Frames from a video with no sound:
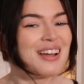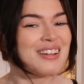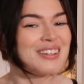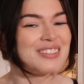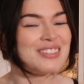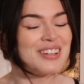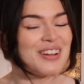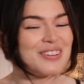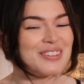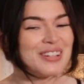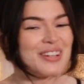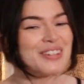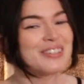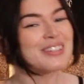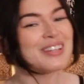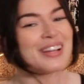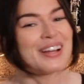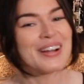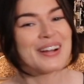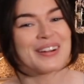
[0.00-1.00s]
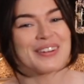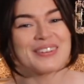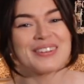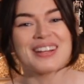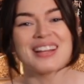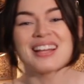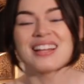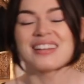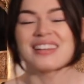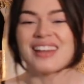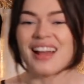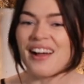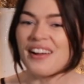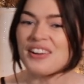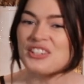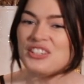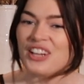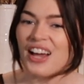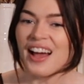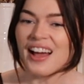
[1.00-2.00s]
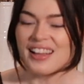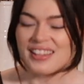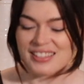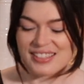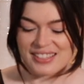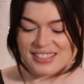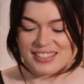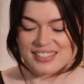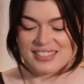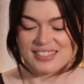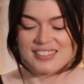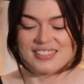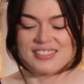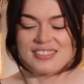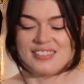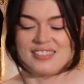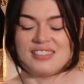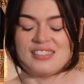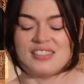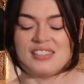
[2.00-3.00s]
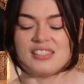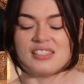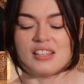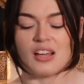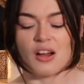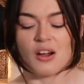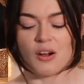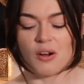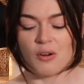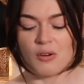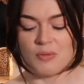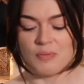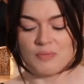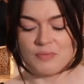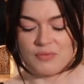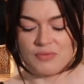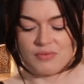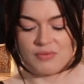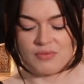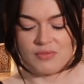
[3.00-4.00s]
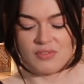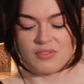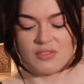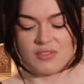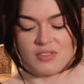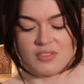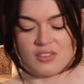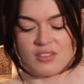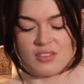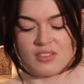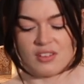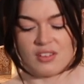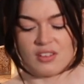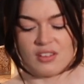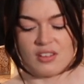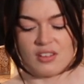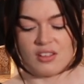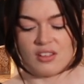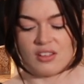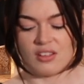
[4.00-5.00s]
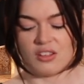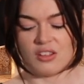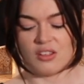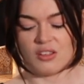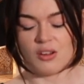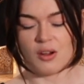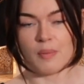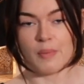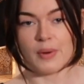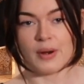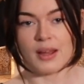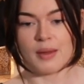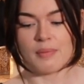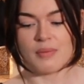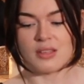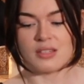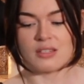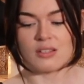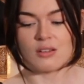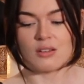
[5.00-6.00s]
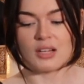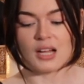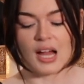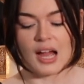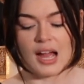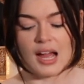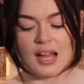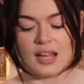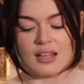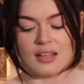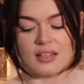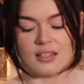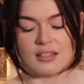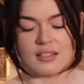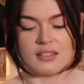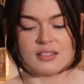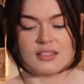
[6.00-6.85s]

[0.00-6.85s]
No, no, no, not just. So, you open up this little guy.